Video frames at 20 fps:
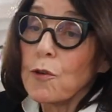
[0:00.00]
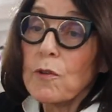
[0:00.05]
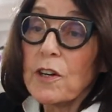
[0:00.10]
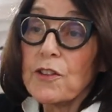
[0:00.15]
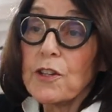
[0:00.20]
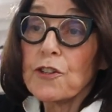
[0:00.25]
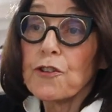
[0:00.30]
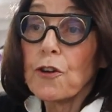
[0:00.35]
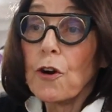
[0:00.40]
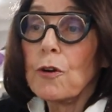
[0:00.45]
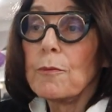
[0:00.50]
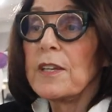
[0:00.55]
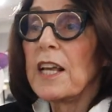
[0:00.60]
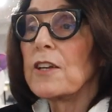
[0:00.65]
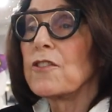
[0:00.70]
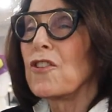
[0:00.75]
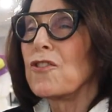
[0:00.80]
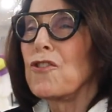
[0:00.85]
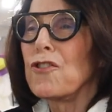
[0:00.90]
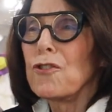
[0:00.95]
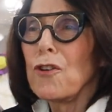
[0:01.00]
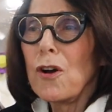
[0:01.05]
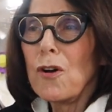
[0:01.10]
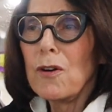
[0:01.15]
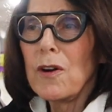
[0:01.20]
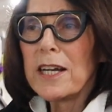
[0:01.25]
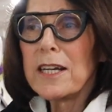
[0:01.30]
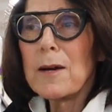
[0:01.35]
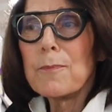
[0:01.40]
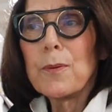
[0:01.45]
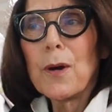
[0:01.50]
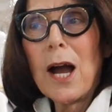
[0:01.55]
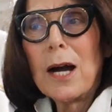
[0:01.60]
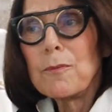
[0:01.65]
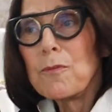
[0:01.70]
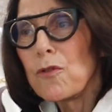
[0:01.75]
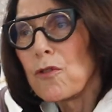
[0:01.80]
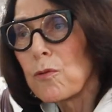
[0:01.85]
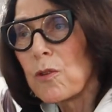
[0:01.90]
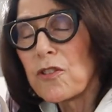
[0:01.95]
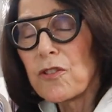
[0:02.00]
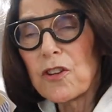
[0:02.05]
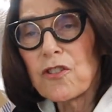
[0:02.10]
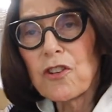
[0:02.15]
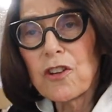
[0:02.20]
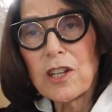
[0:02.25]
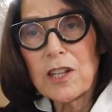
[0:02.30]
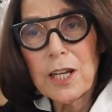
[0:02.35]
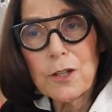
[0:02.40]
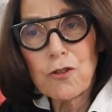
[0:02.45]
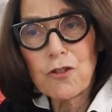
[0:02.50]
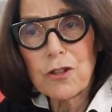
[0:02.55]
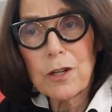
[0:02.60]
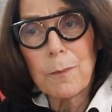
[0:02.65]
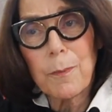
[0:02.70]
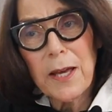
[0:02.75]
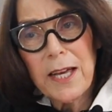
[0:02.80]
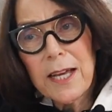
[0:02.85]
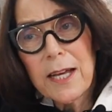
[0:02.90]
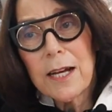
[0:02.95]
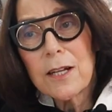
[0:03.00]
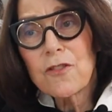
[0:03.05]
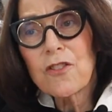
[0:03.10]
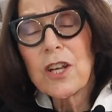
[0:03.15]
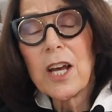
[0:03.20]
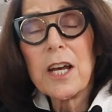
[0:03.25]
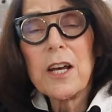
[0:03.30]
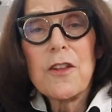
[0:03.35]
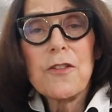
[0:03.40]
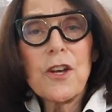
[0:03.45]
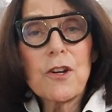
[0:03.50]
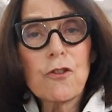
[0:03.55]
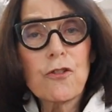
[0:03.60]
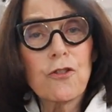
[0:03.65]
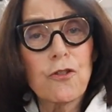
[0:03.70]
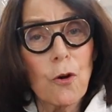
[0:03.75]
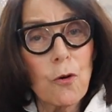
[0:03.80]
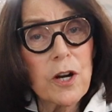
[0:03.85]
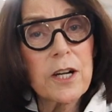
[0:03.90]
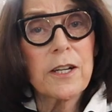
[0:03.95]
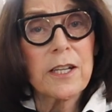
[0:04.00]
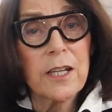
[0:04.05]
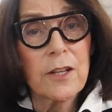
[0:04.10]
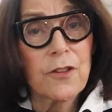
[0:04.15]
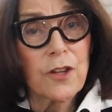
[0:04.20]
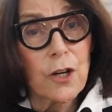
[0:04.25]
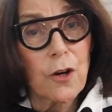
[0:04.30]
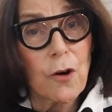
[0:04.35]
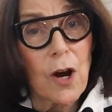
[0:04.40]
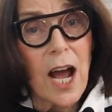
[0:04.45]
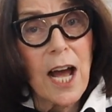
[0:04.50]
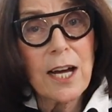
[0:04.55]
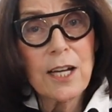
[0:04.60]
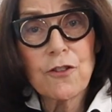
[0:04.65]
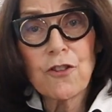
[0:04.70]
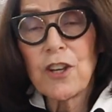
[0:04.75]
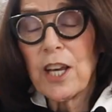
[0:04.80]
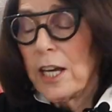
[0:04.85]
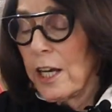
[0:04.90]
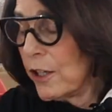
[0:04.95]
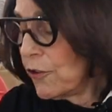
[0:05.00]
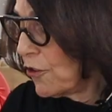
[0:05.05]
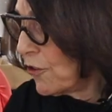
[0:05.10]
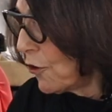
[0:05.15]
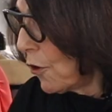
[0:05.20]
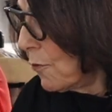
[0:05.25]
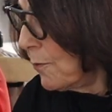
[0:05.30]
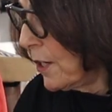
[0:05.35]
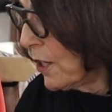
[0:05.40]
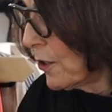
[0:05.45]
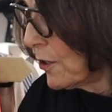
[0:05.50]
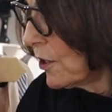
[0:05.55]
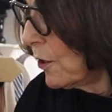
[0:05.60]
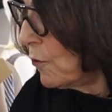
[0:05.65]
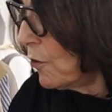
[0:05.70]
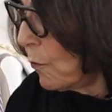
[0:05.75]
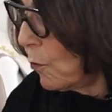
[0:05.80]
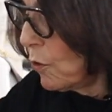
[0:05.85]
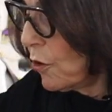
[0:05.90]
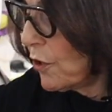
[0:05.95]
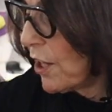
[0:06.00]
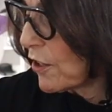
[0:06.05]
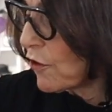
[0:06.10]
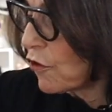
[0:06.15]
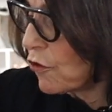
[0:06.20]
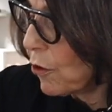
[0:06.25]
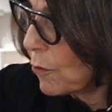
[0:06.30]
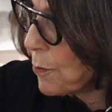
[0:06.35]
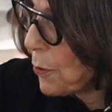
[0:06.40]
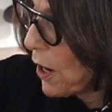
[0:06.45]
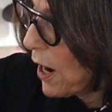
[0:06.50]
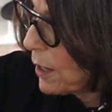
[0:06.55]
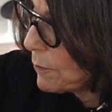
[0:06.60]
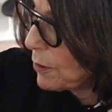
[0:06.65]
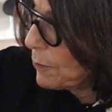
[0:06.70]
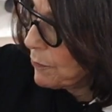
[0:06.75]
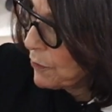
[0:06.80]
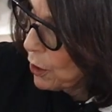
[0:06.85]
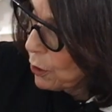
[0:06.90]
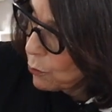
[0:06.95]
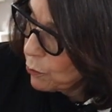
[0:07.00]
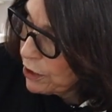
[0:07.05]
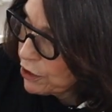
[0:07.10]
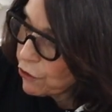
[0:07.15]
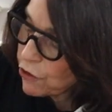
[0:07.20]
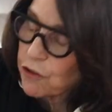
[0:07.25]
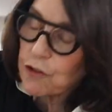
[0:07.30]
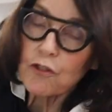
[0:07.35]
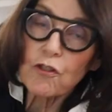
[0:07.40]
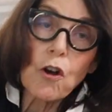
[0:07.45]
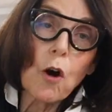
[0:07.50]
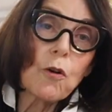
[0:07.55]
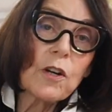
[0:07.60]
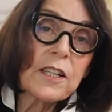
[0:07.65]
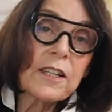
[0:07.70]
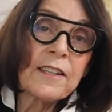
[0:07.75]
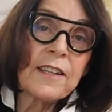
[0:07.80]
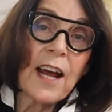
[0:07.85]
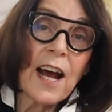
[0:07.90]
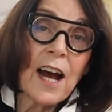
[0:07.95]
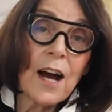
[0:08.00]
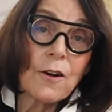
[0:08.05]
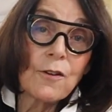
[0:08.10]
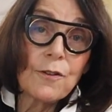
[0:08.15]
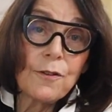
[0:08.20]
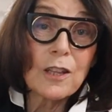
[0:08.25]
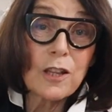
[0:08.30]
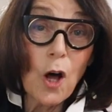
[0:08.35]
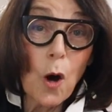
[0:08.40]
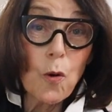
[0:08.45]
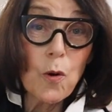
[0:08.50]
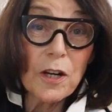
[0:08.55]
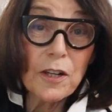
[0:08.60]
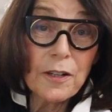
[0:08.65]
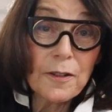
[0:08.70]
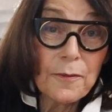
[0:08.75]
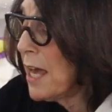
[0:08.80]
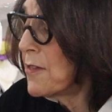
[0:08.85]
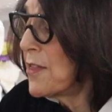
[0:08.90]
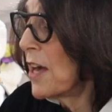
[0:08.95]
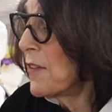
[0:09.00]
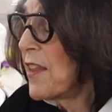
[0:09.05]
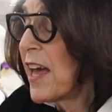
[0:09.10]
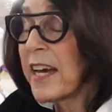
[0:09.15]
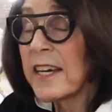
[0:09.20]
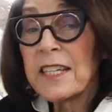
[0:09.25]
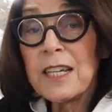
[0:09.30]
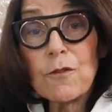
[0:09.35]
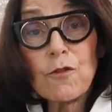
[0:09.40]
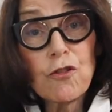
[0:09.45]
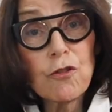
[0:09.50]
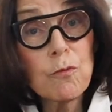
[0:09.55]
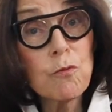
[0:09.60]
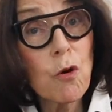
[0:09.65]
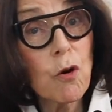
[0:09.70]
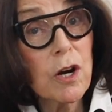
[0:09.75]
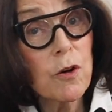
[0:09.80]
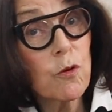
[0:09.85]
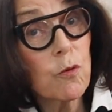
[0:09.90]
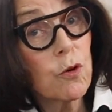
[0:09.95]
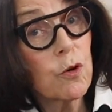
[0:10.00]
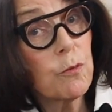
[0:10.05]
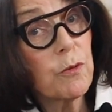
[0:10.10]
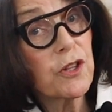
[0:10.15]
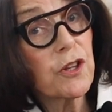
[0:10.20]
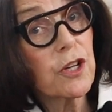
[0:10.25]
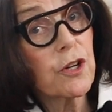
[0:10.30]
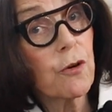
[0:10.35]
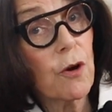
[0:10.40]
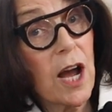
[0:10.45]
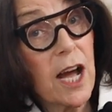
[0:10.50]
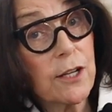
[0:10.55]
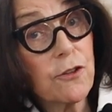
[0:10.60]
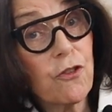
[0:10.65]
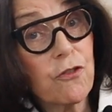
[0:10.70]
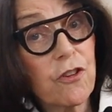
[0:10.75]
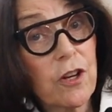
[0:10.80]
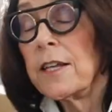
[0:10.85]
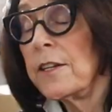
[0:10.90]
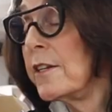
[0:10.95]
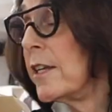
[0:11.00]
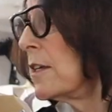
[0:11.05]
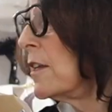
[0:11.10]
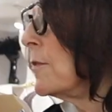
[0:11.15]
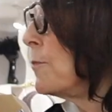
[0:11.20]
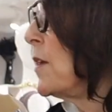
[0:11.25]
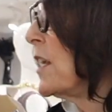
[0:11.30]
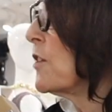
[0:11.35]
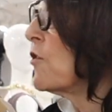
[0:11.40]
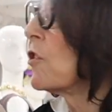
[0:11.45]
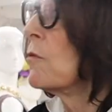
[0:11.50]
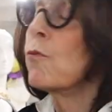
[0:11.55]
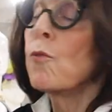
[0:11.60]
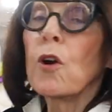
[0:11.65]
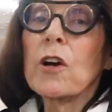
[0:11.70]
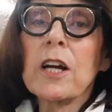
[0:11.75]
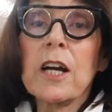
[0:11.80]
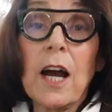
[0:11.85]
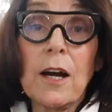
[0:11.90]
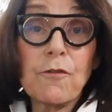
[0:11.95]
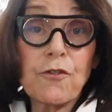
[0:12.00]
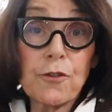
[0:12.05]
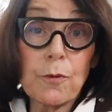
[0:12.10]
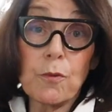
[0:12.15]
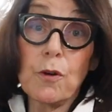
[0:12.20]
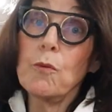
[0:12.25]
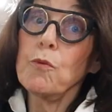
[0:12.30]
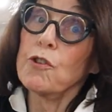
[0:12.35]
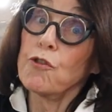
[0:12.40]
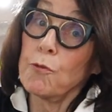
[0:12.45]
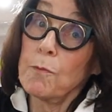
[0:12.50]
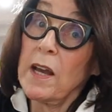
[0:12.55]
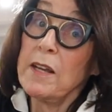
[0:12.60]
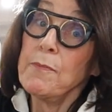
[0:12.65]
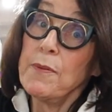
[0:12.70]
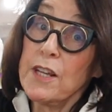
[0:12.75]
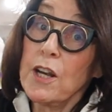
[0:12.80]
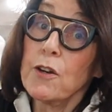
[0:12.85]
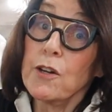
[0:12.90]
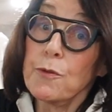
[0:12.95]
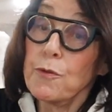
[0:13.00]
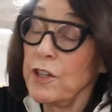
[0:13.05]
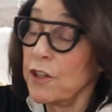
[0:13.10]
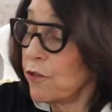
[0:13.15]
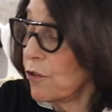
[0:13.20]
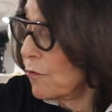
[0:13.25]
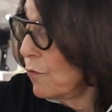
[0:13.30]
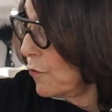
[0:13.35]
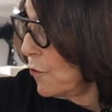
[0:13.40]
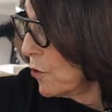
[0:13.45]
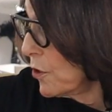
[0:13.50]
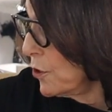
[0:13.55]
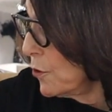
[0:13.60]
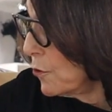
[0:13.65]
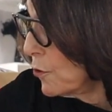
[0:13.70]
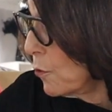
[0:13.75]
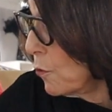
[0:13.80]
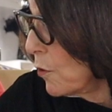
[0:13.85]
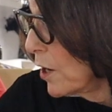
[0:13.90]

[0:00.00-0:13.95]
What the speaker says: the one that told me, I said, I got problems with this collection of pants. They're short in the crotch. And she said, oh, Marilyn, well, that's no problem. We just sew it down lower, and then that gives you more room in the crotch, and it makes it more comfortable, which might be good reason for you to